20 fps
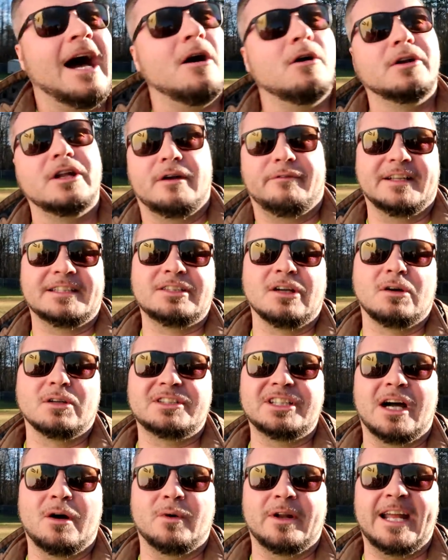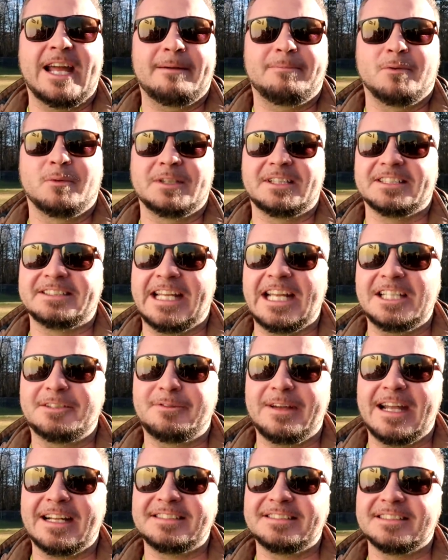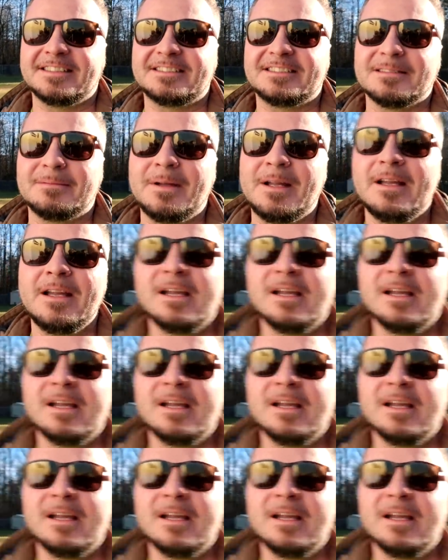I don't know if I told y'all what happened with this HVAC system.